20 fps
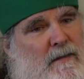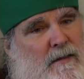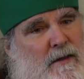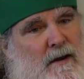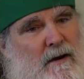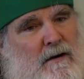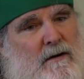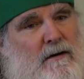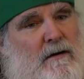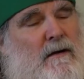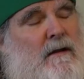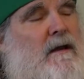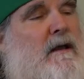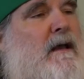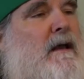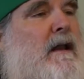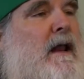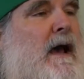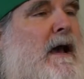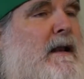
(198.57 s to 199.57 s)
their
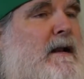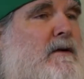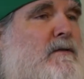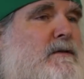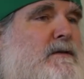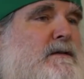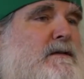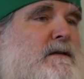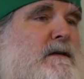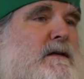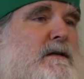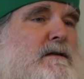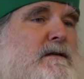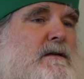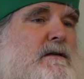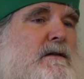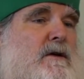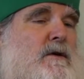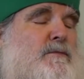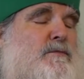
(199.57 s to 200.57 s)
inadequacies
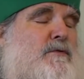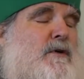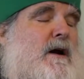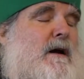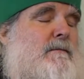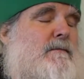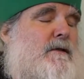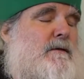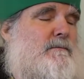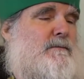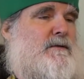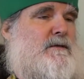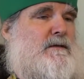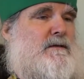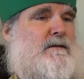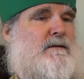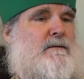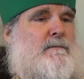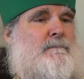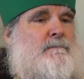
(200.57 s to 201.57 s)
and their
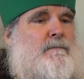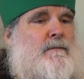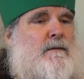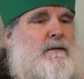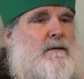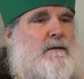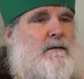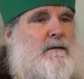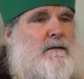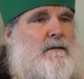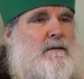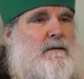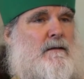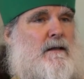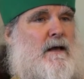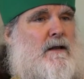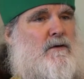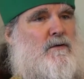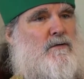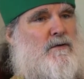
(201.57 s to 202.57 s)
problems,
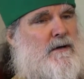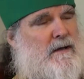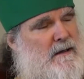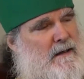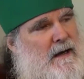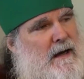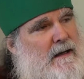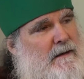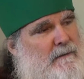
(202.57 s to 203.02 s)
then you cannot